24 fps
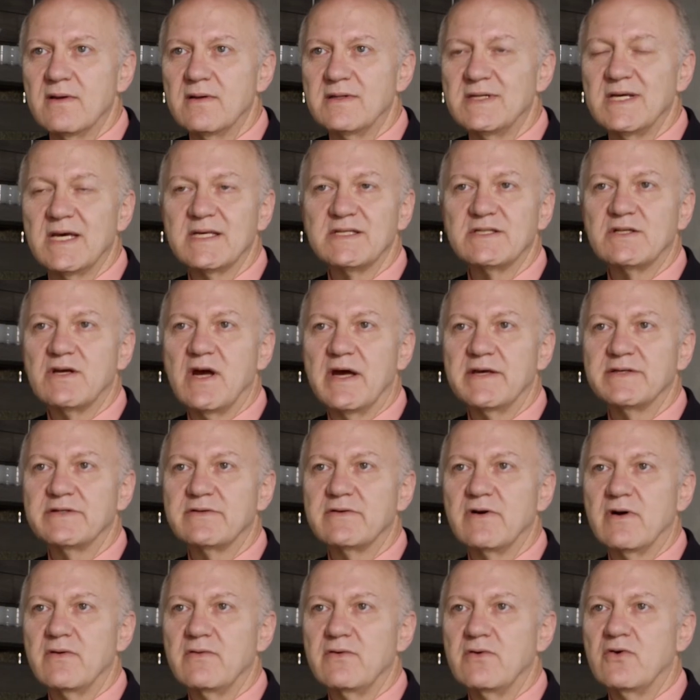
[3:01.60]

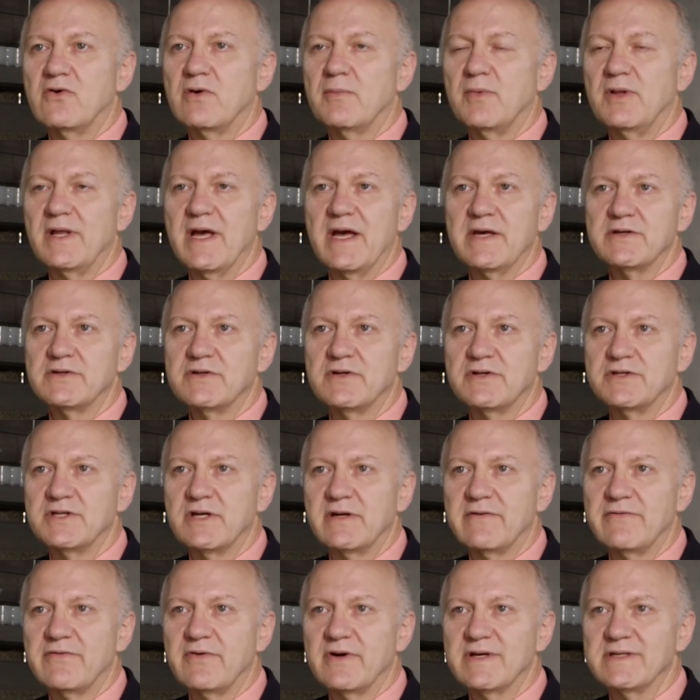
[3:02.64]
testosterone, normal
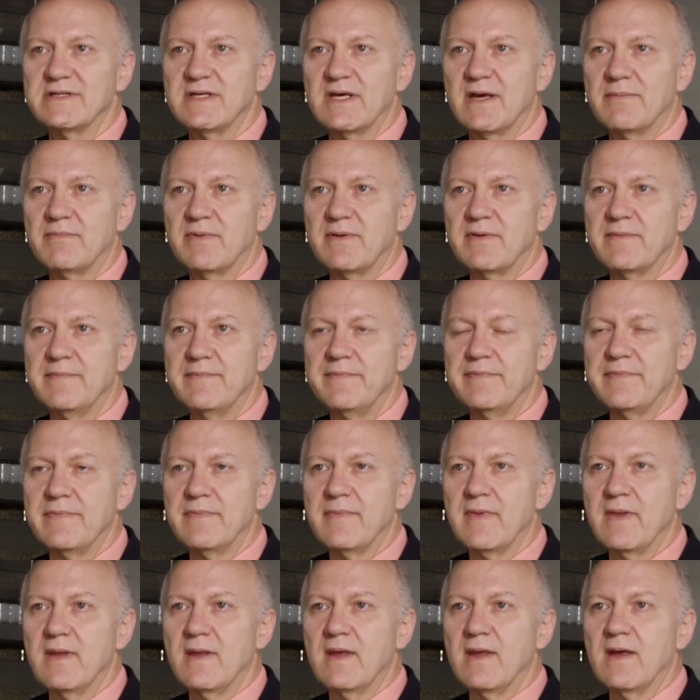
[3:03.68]
estrogen, for example.
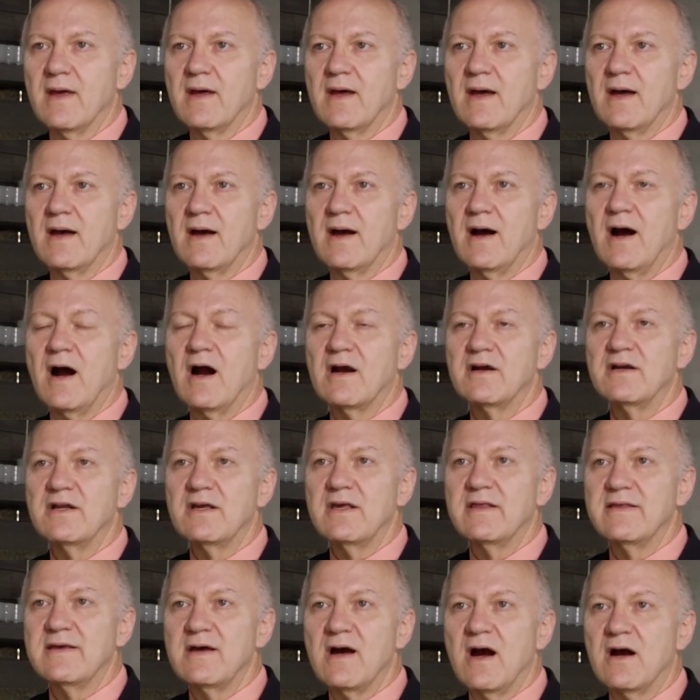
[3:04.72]

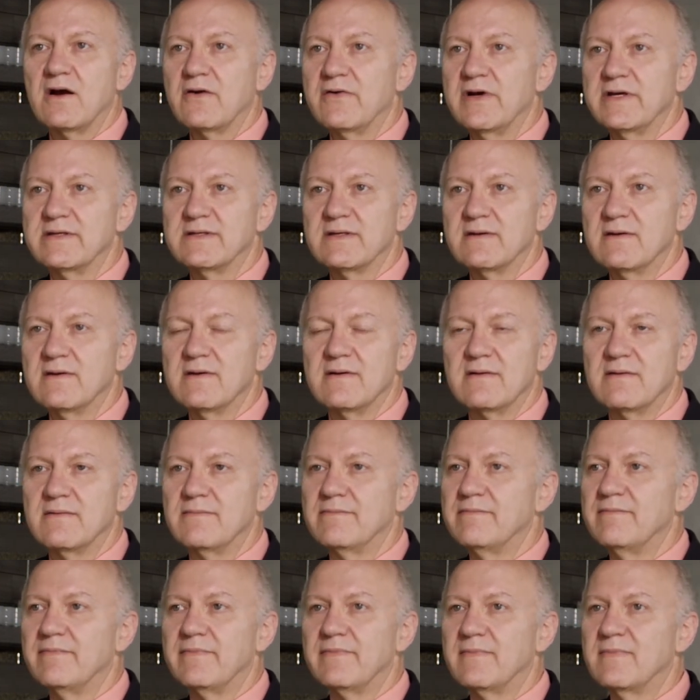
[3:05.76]
Hardening of the arteries.
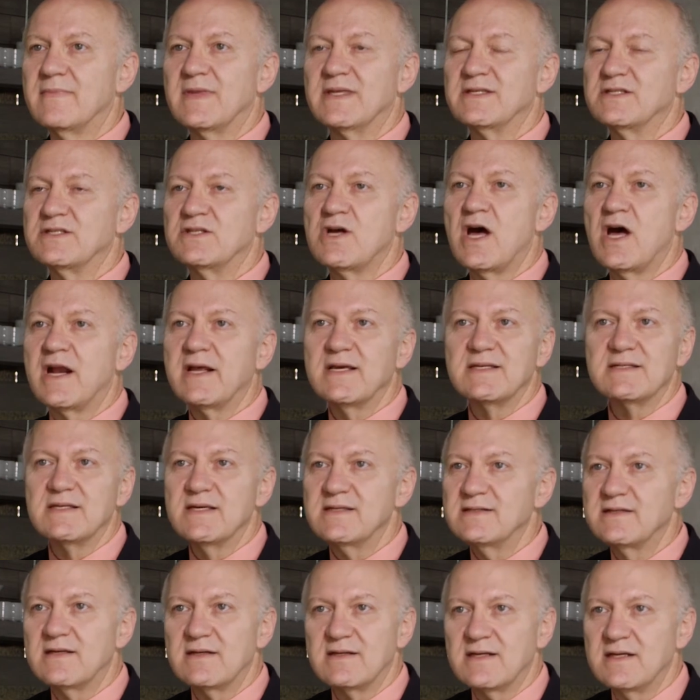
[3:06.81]
It's non
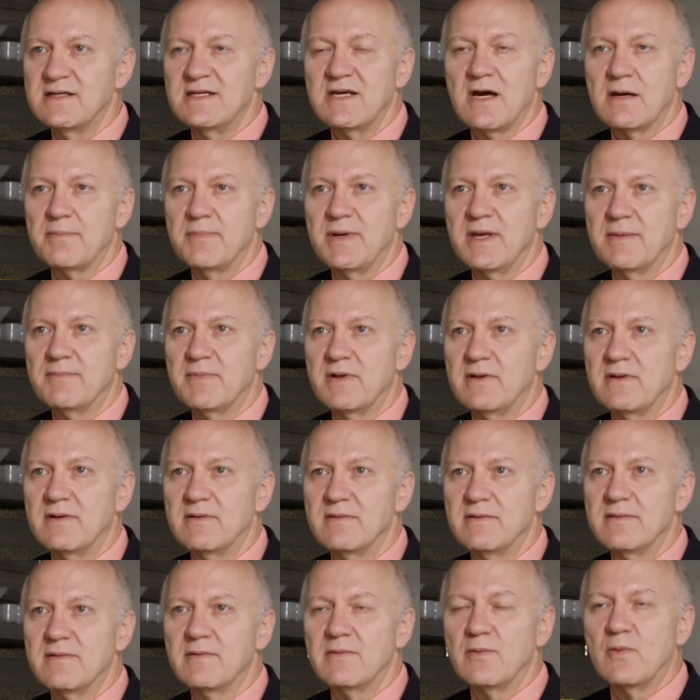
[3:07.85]
existent in young people.
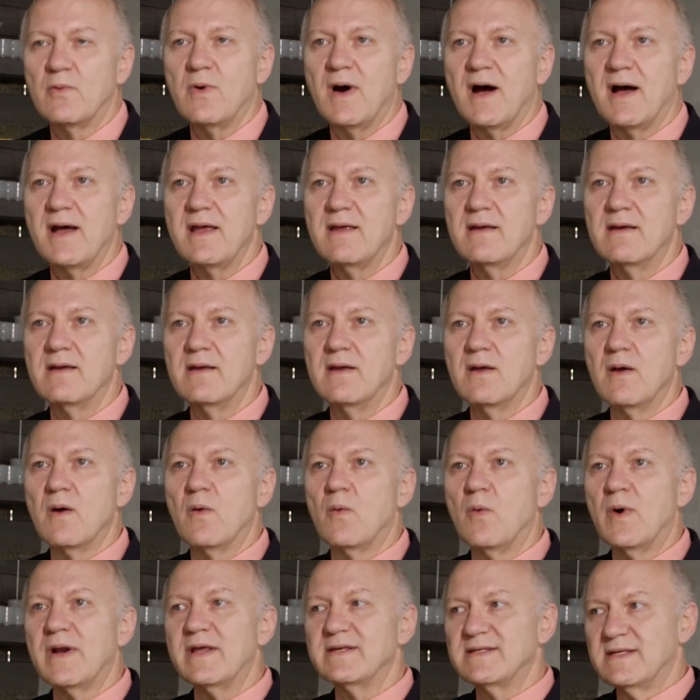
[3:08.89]
Why?
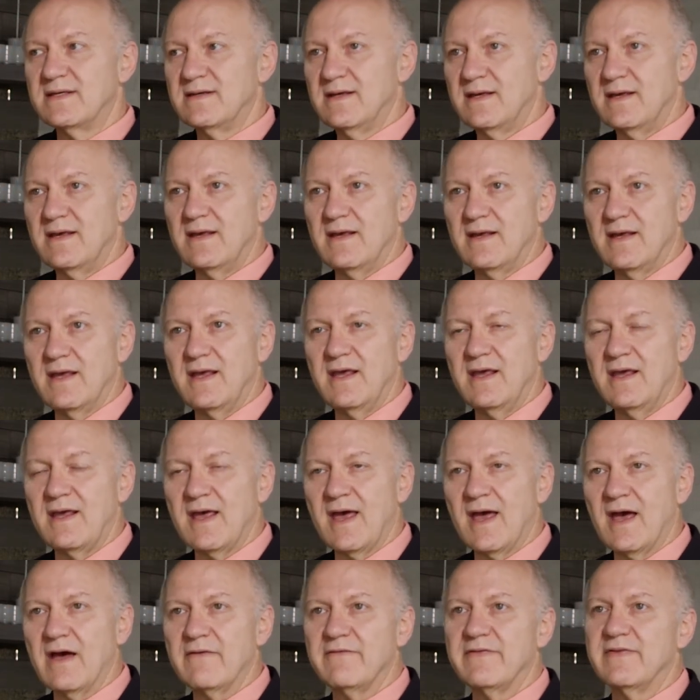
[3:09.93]
What does he
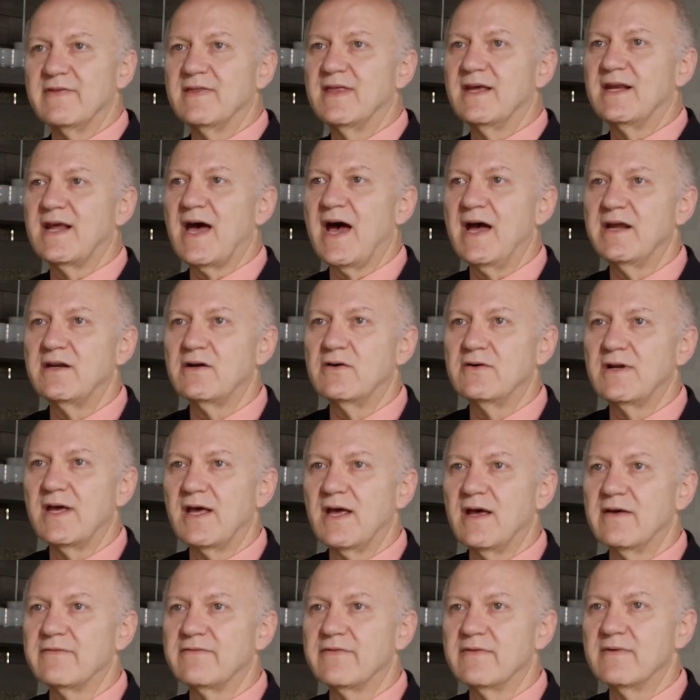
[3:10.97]
have that I don't
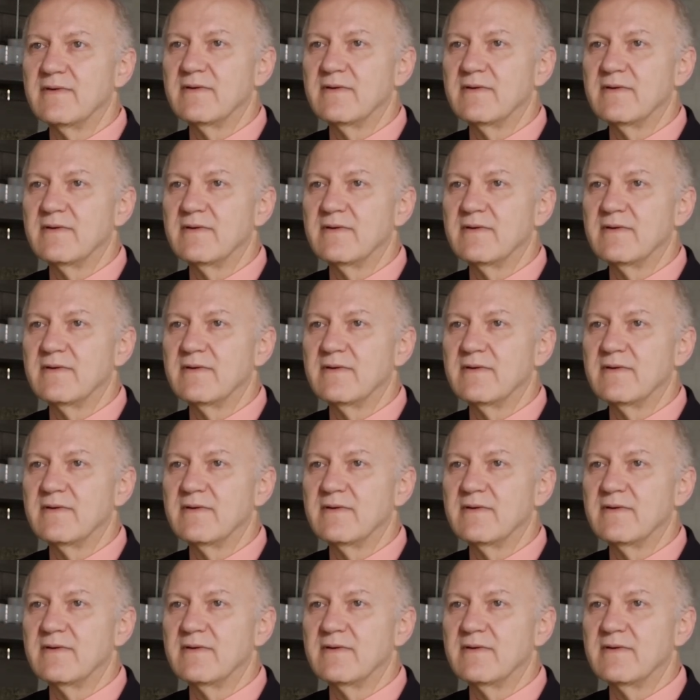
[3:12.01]
have?